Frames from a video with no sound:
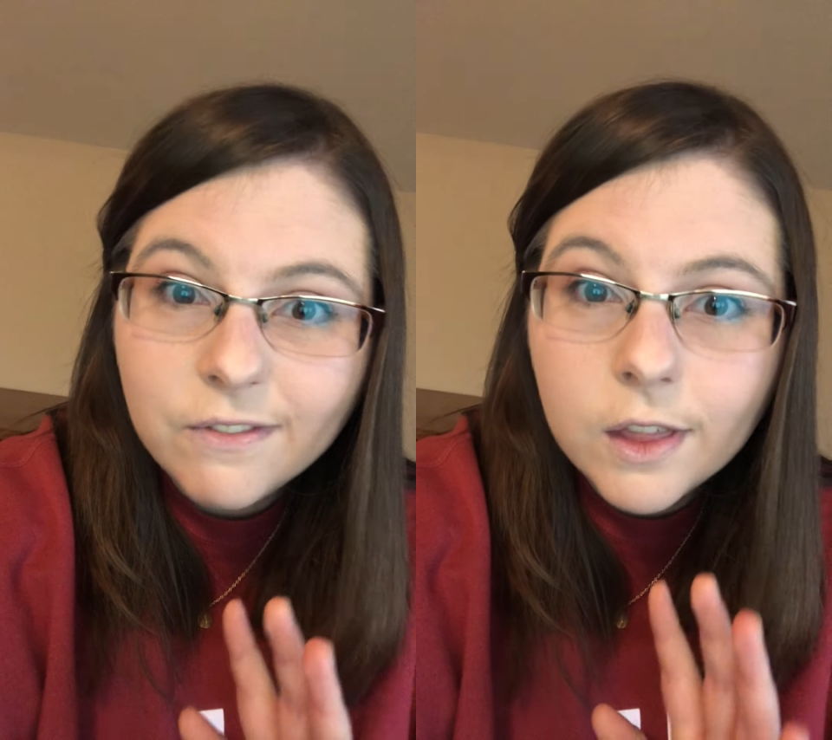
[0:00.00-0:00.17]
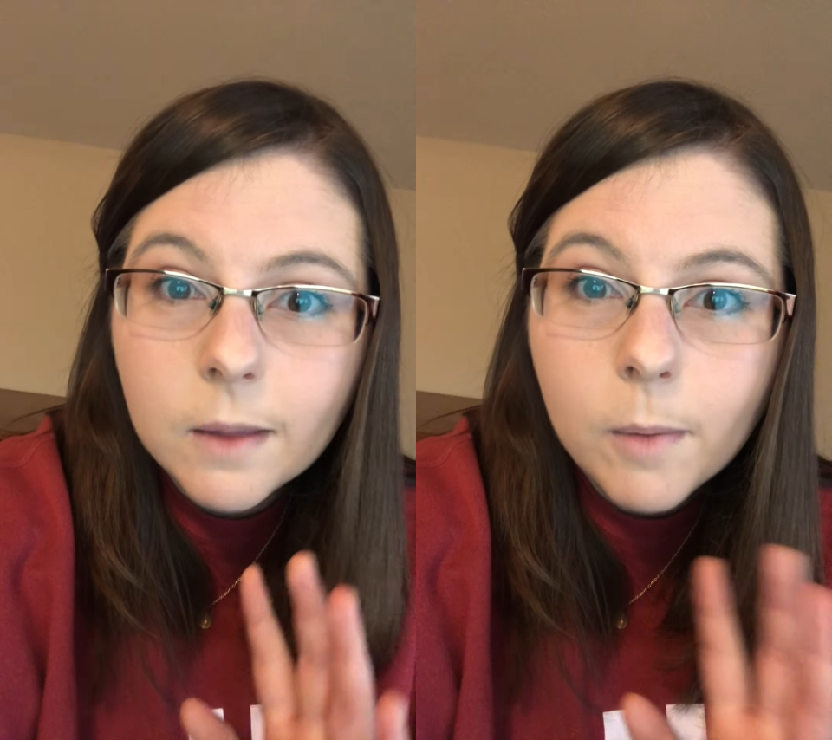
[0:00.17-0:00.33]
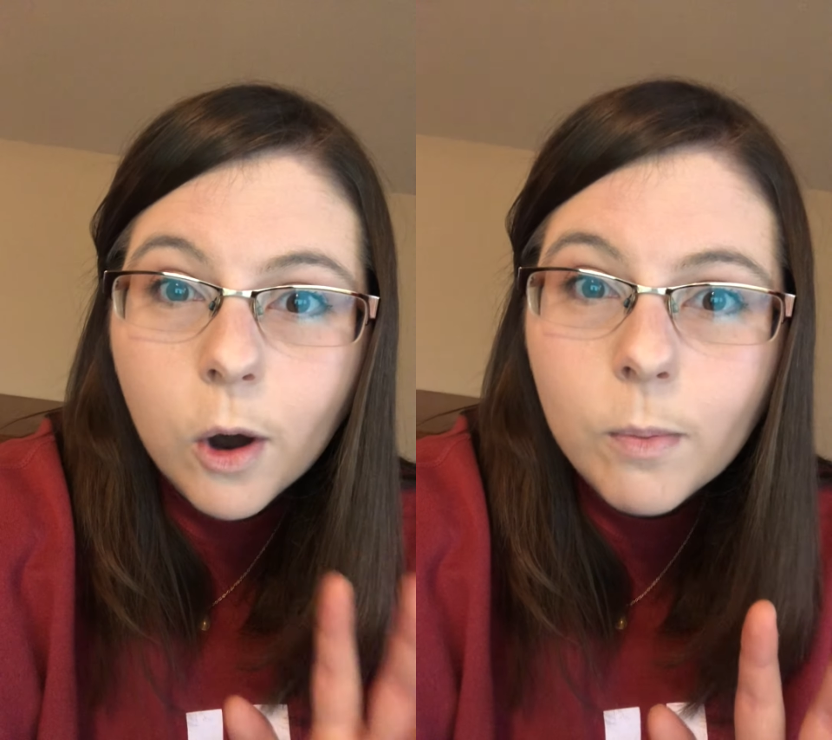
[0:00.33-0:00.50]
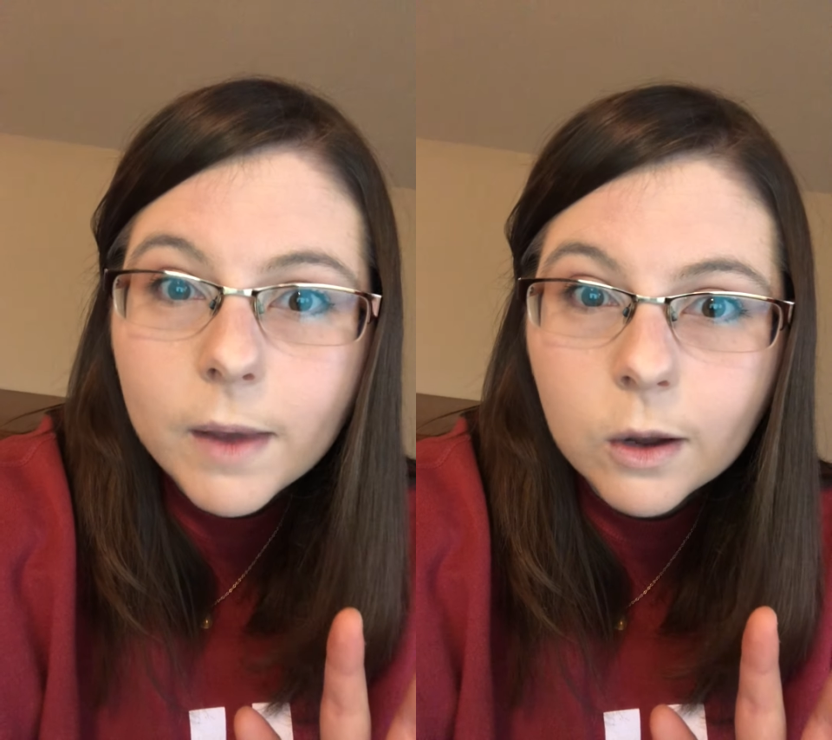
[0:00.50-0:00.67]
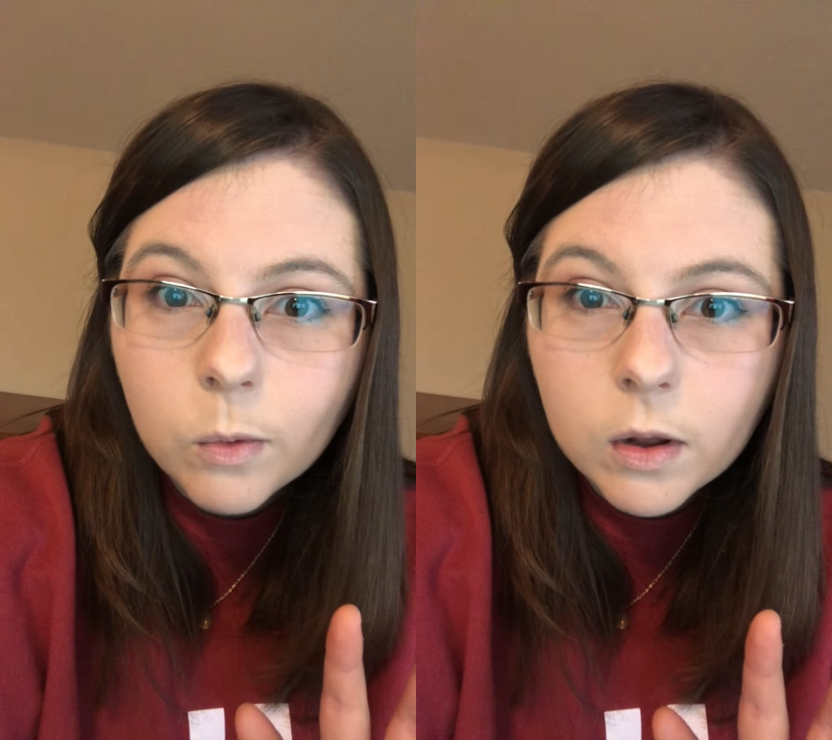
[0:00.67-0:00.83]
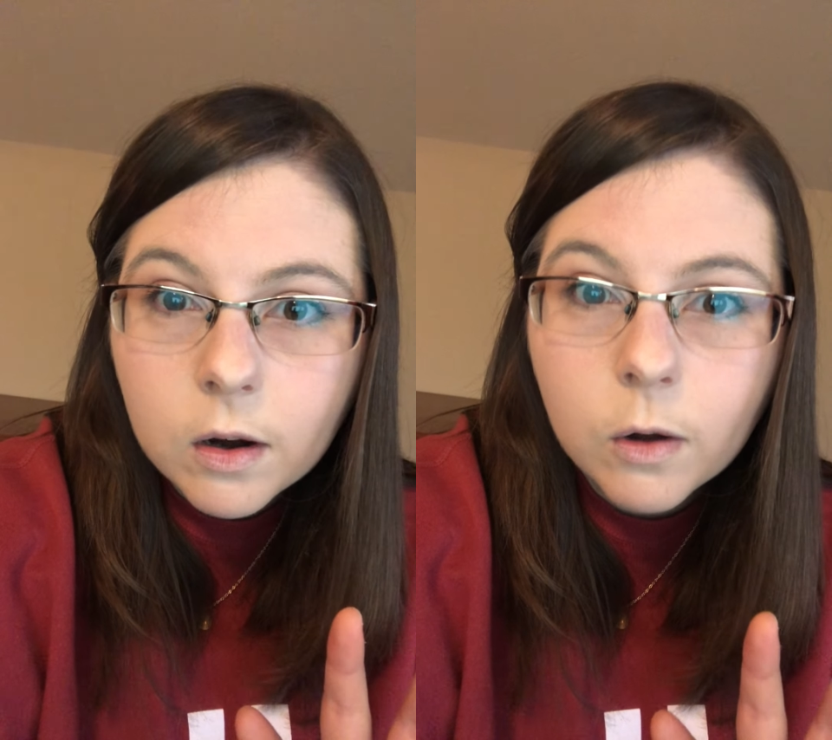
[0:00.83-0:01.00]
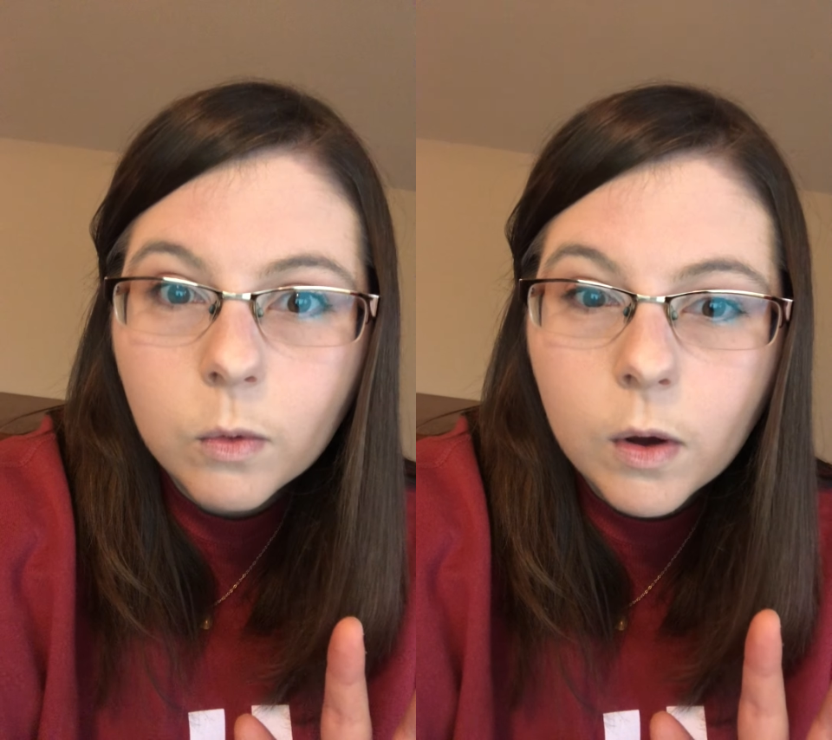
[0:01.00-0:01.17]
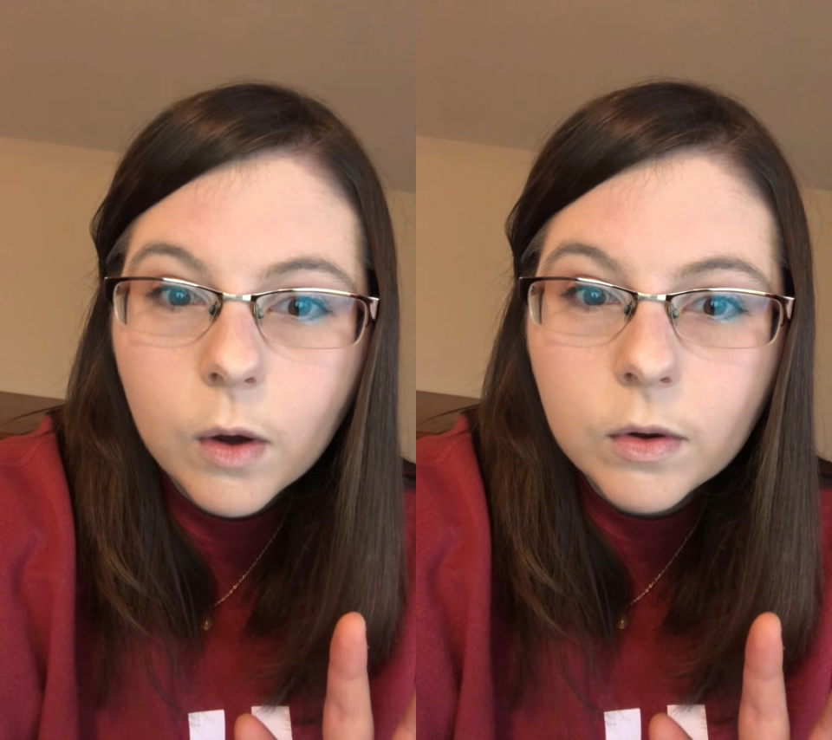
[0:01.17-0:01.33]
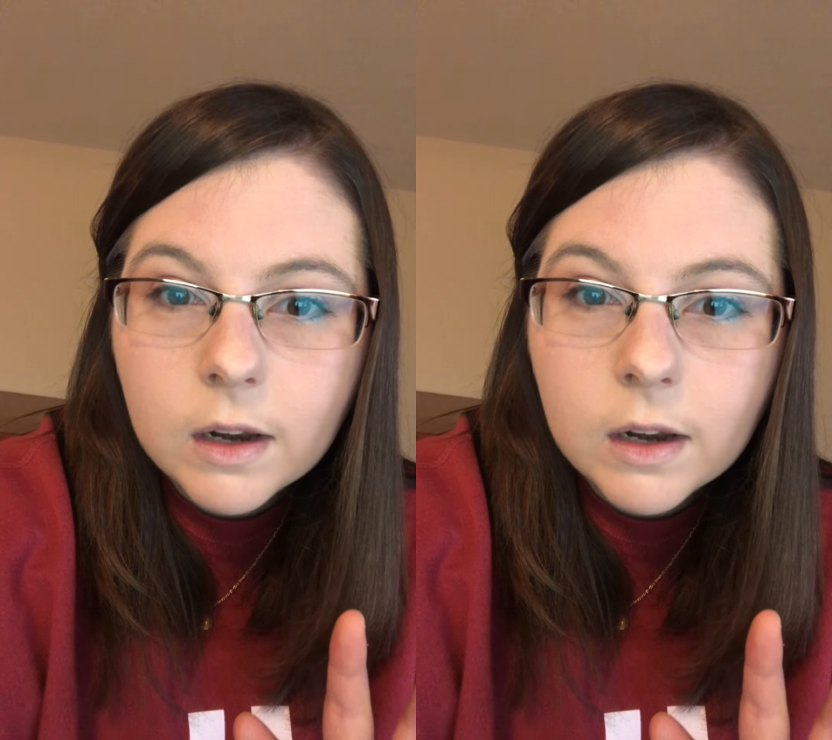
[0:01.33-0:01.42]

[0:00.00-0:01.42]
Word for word: in the moment, quote unquote,